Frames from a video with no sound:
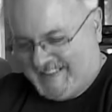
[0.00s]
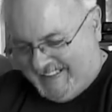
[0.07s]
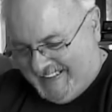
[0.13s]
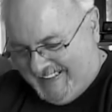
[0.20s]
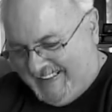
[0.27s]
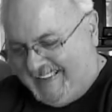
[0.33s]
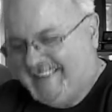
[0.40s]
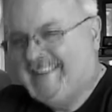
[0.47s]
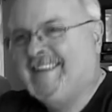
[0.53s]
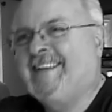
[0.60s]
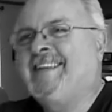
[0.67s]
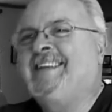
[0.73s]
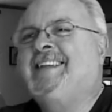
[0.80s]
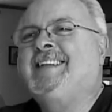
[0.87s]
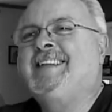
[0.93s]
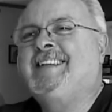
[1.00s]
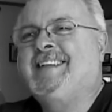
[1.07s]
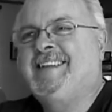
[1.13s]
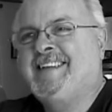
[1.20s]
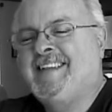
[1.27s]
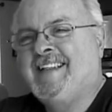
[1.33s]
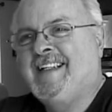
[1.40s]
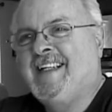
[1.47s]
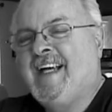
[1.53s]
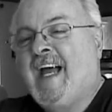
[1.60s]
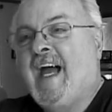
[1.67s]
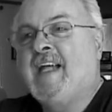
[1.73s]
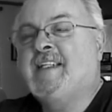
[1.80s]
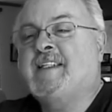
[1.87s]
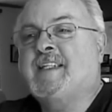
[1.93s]
See?
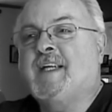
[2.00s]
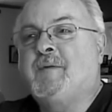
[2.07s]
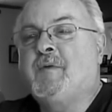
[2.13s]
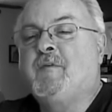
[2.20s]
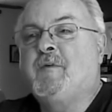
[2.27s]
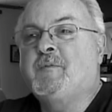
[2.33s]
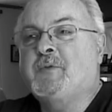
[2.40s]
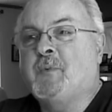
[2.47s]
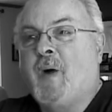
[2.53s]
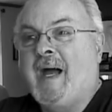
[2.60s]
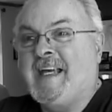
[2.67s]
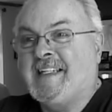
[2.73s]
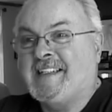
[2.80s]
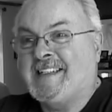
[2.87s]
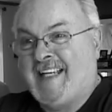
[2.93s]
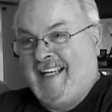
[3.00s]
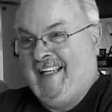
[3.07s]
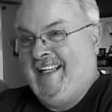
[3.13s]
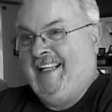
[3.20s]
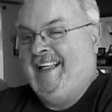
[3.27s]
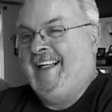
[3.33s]
And, and some I, of them twice.